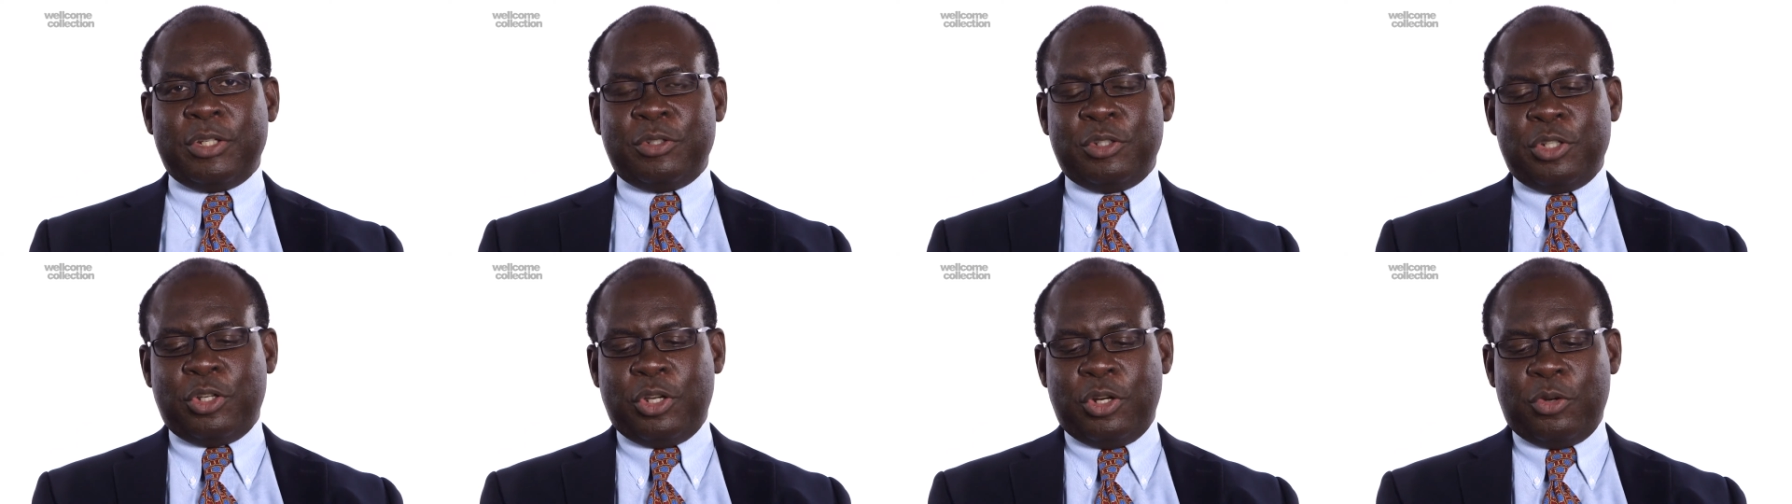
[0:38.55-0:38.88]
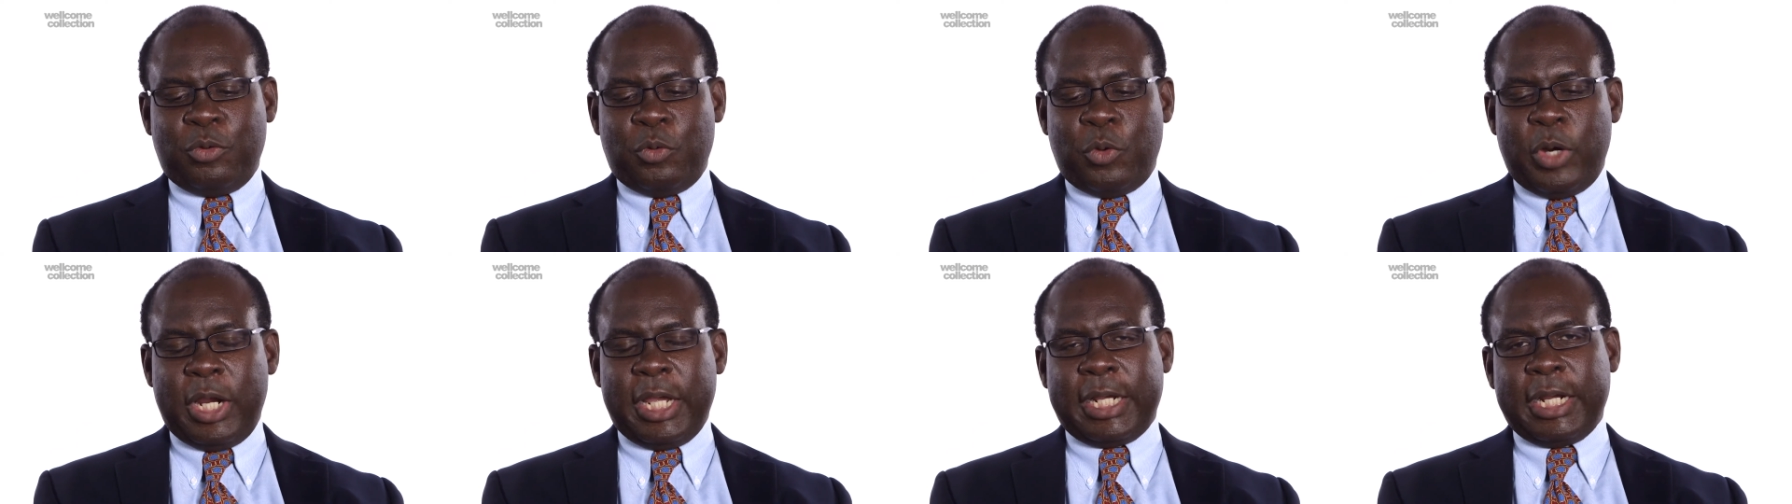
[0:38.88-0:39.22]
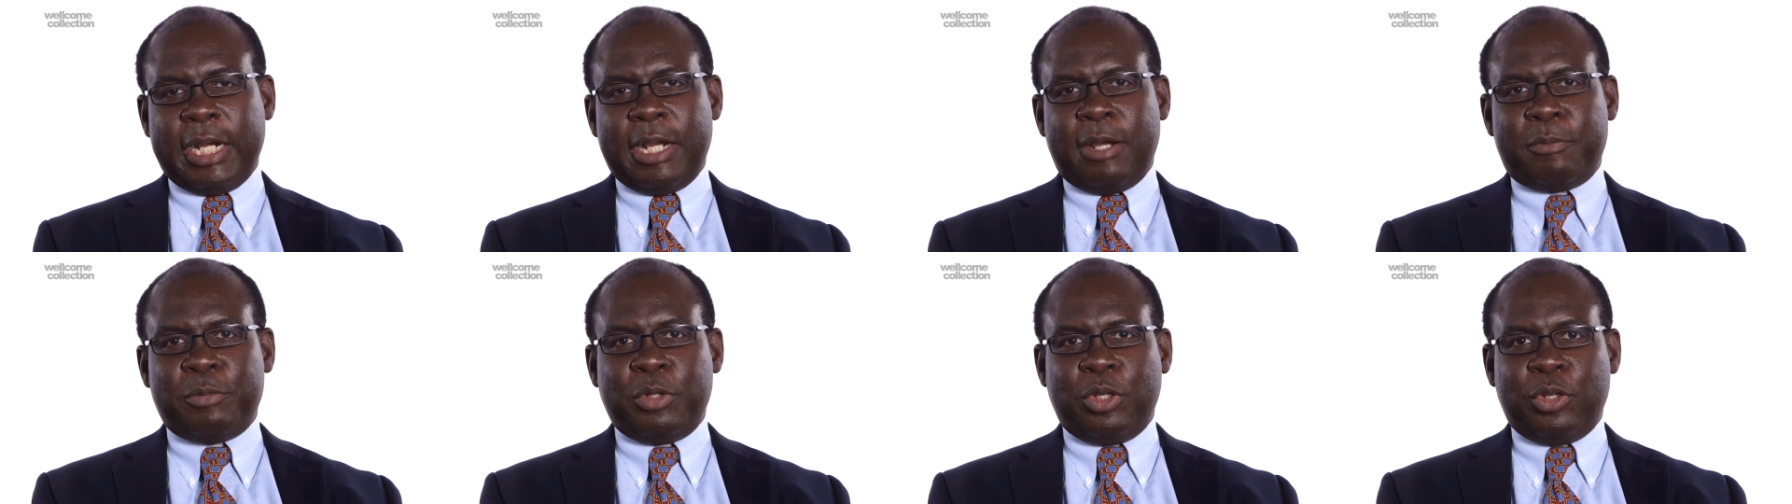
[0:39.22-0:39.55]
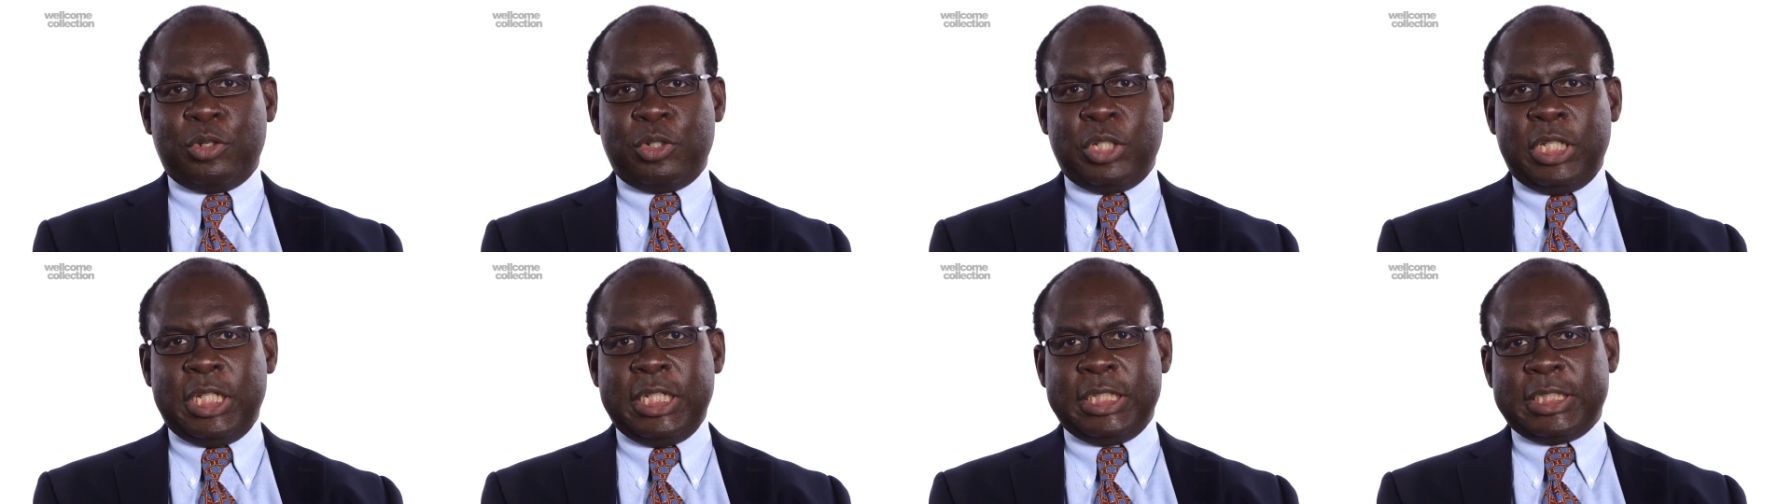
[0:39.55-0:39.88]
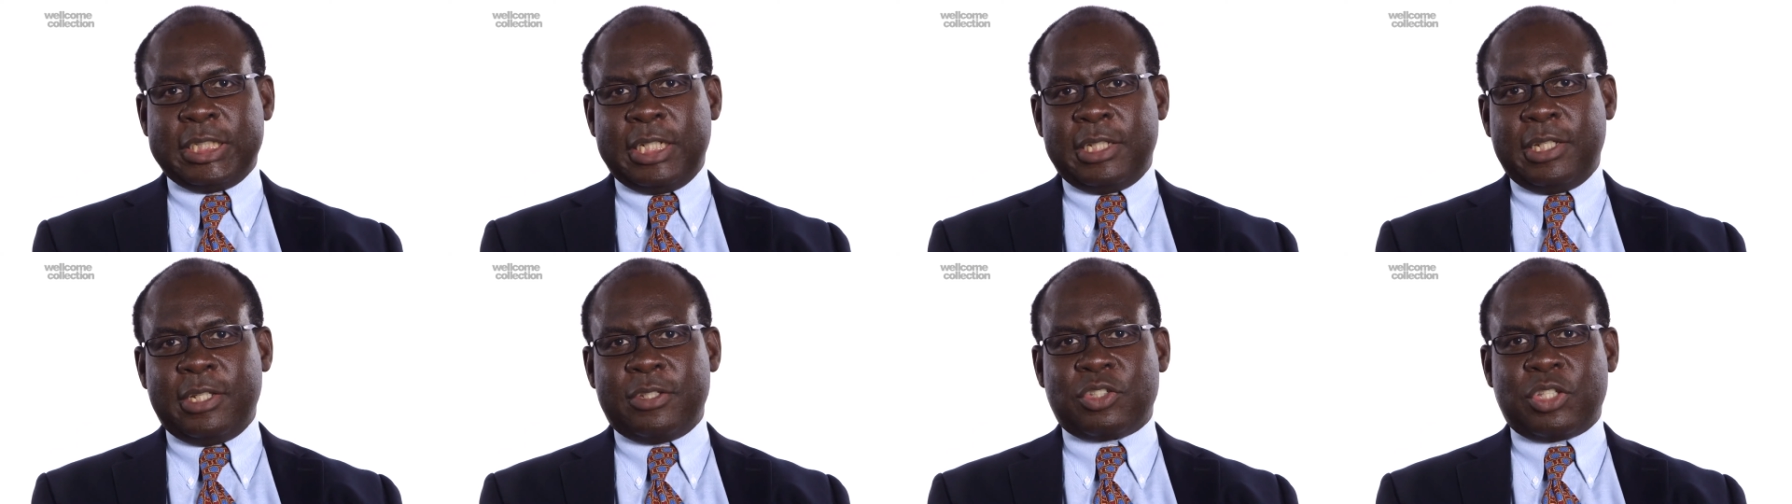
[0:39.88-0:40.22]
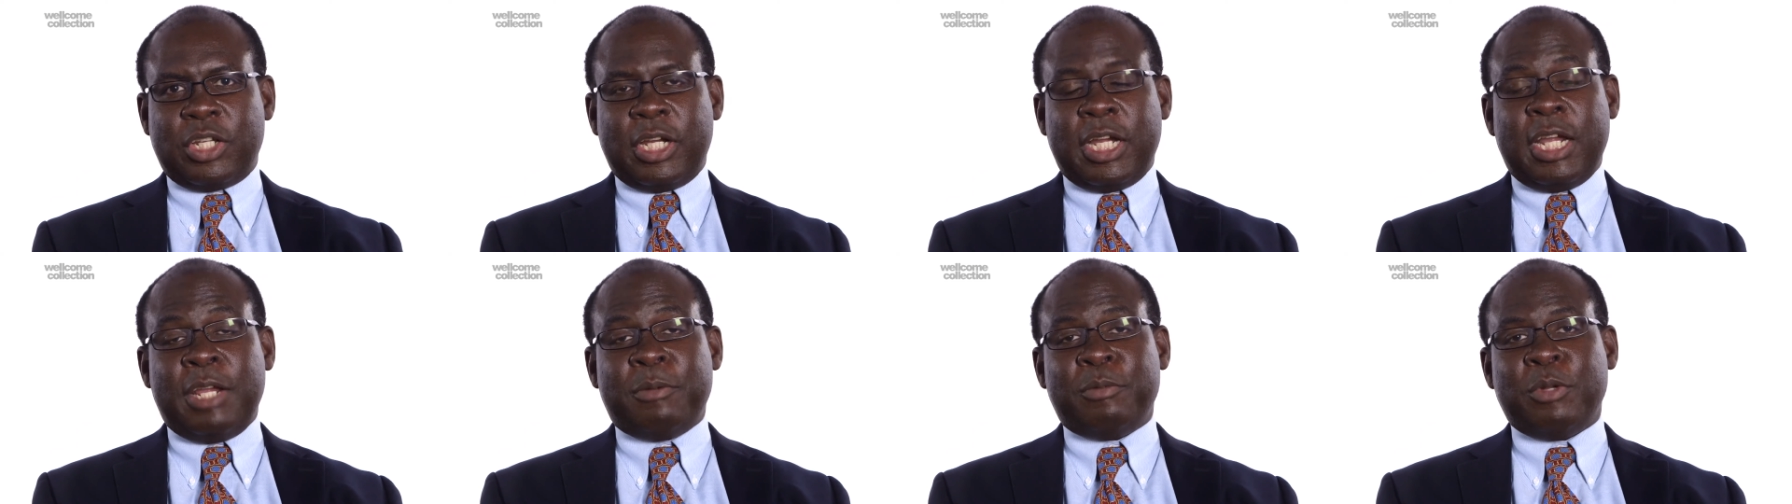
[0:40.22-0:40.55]
You got to wake up, you got to eat at this
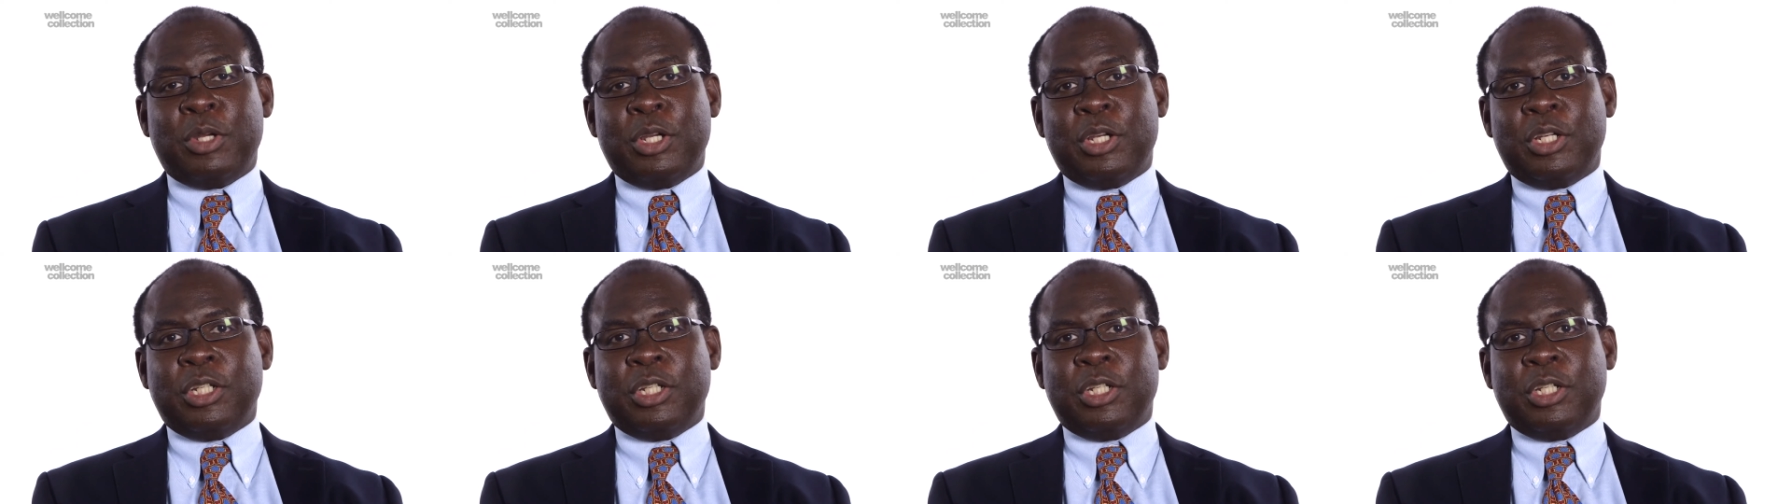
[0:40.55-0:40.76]
time,